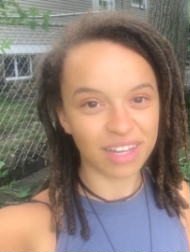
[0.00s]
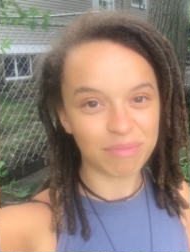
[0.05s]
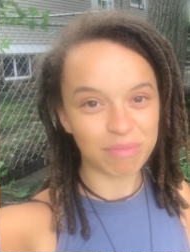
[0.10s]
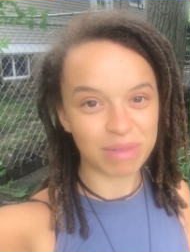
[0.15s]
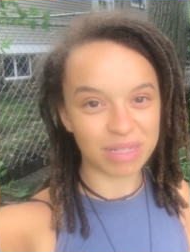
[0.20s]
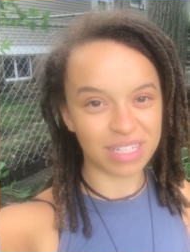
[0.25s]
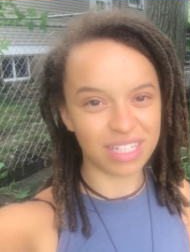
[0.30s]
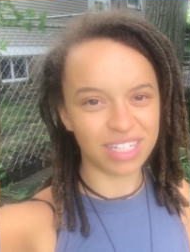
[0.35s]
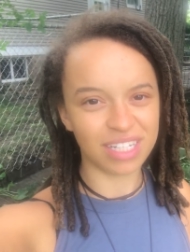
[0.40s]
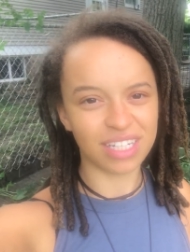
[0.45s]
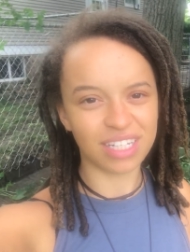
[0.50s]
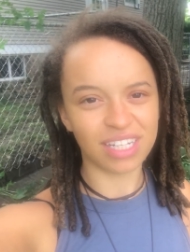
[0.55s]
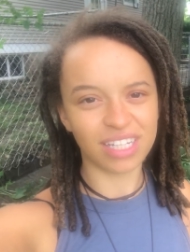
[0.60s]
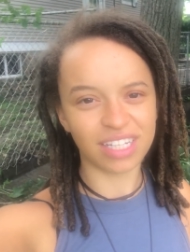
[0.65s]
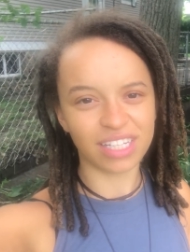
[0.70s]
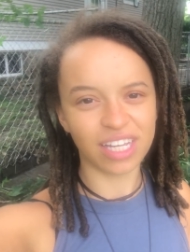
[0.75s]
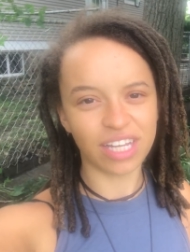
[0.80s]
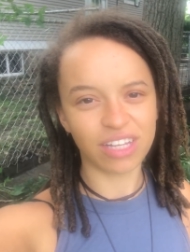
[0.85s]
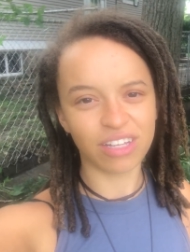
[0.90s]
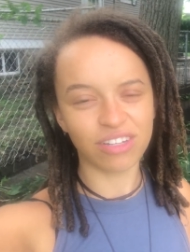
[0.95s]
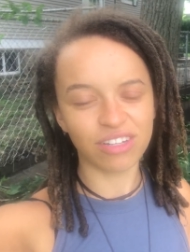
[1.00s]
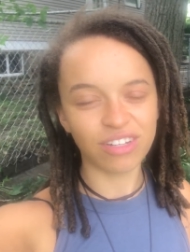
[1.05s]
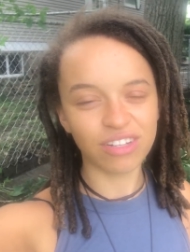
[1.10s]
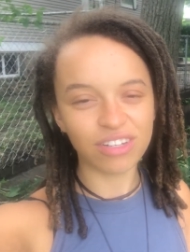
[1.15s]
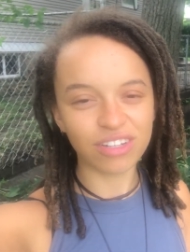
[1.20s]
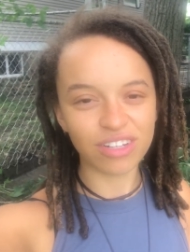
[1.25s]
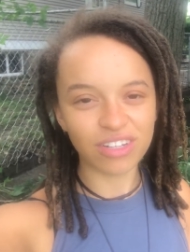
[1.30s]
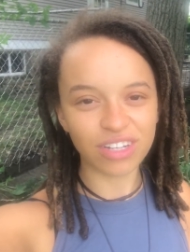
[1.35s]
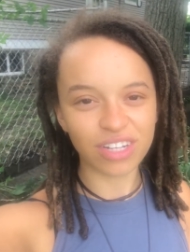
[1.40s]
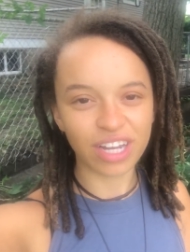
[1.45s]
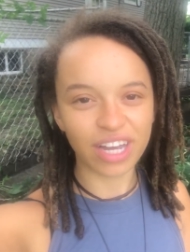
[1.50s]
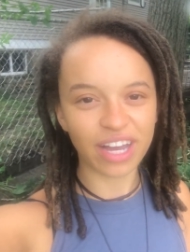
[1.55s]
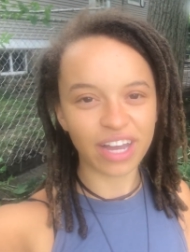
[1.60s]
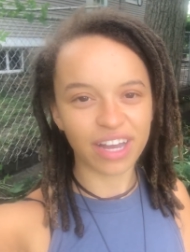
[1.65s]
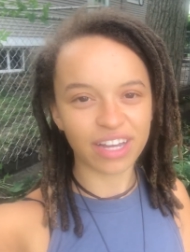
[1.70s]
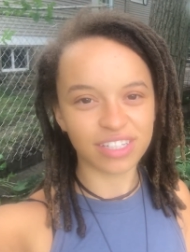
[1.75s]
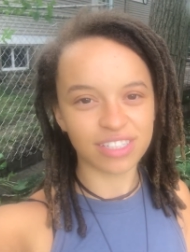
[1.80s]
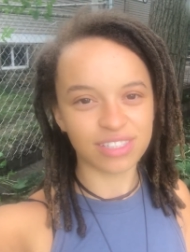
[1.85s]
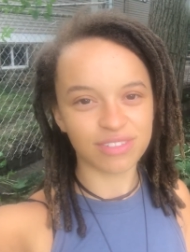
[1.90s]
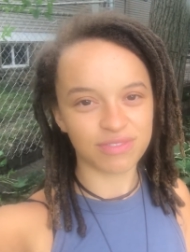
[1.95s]
I've been eating like good
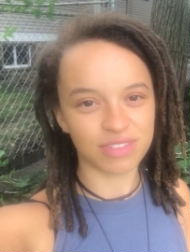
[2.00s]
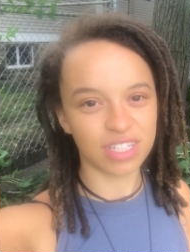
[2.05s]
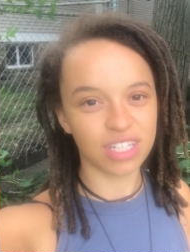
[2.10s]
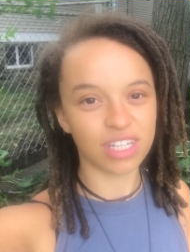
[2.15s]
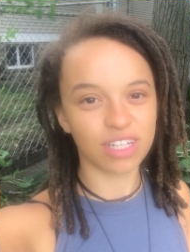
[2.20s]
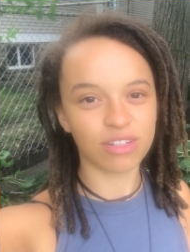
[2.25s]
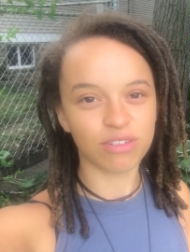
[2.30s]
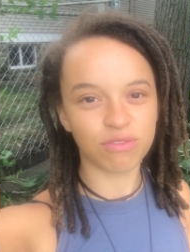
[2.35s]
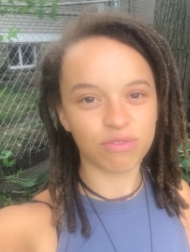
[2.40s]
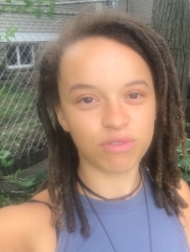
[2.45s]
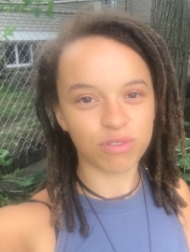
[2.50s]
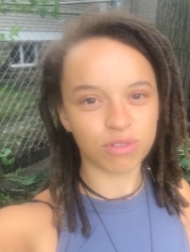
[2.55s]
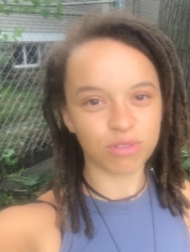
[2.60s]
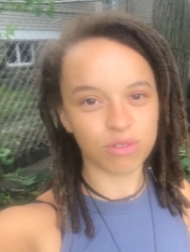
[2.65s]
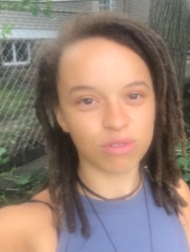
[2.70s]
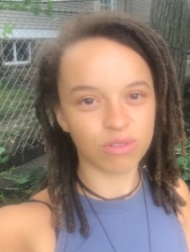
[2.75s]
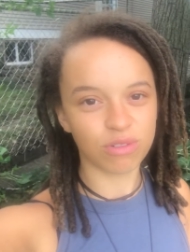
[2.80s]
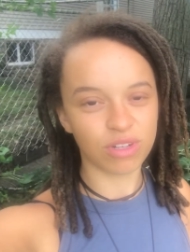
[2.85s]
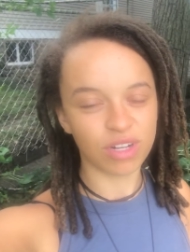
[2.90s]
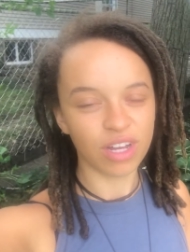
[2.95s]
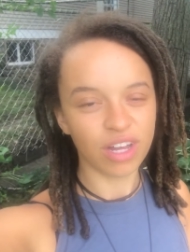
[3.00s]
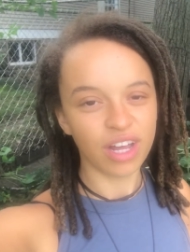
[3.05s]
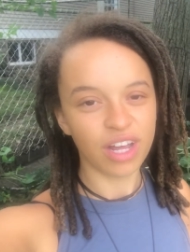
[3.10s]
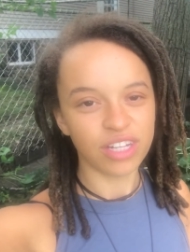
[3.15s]
ass vegan food.